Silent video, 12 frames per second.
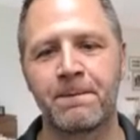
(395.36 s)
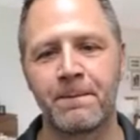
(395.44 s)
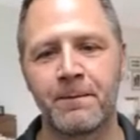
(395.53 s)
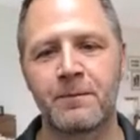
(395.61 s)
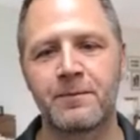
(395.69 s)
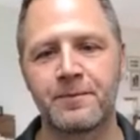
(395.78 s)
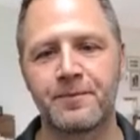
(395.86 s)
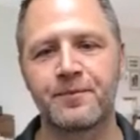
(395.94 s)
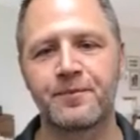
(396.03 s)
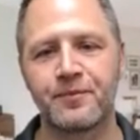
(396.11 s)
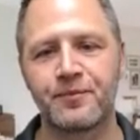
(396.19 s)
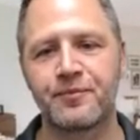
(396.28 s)

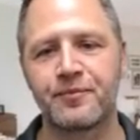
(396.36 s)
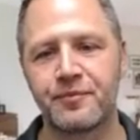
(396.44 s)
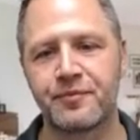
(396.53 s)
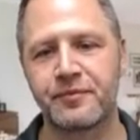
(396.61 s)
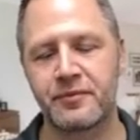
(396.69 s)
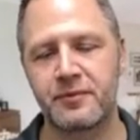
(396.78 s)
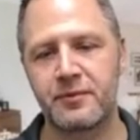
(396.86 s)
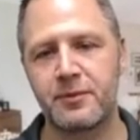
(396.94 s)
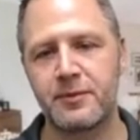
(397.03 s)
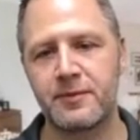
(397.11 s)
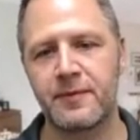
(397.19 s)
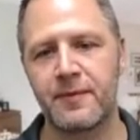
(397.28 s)

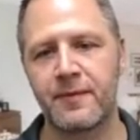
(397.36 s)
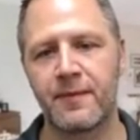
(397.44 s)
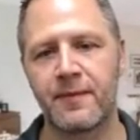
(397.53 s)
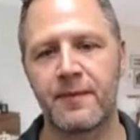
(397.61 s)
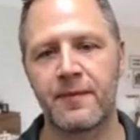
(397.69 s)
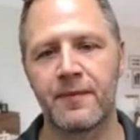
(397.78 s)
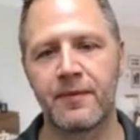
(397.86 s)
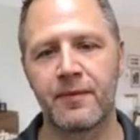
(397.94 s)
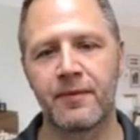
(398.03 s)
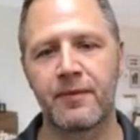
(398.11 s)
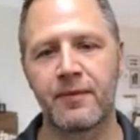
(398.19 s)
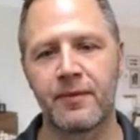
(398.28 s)

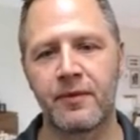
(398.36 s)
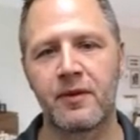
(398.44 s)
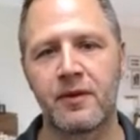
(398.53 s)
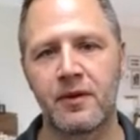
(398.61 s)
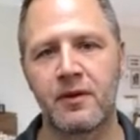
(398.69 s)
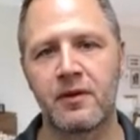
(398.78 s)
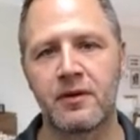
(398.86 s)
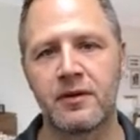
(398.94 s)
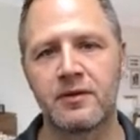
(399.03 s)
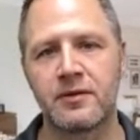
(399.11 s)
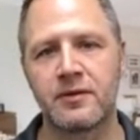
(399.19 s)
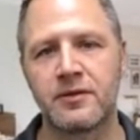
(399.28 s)

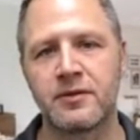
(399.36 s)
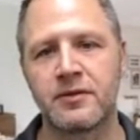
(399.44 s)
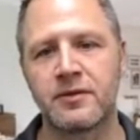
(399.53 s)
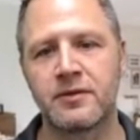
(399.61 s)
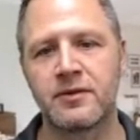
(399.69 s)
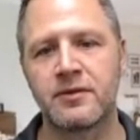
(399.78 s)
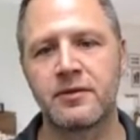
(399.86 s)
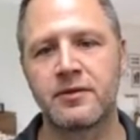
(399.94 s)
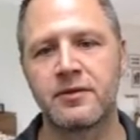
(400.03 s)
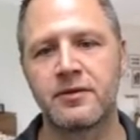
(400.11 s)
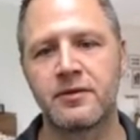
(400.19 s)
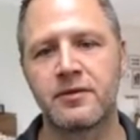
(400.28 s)

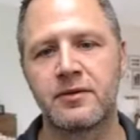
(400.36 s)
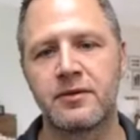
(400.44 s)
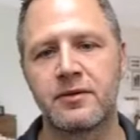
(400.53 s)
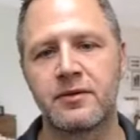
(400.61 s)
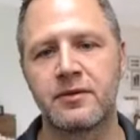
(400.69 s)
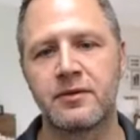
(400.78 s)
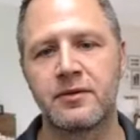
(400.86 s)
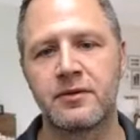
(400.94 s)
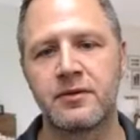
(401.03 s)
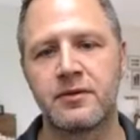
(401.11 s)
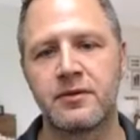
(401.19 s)
This person isn't speaking.